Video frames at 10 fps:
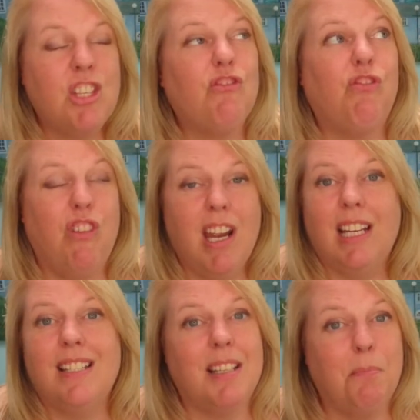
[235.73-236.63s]
It's
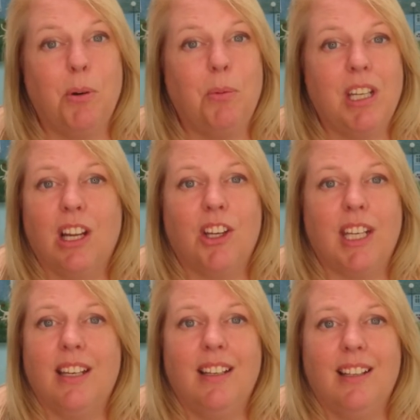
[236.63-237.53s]
really simple when you look at
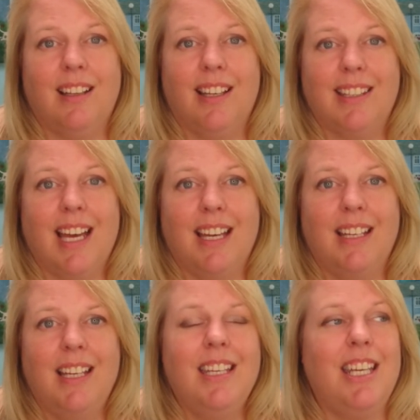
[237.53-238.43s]
it like that.
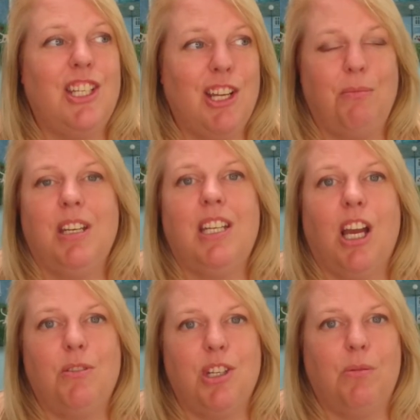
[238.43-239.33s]
You don't need a
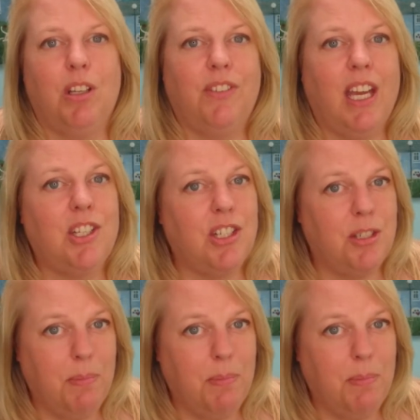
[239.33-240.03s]
coaching qualification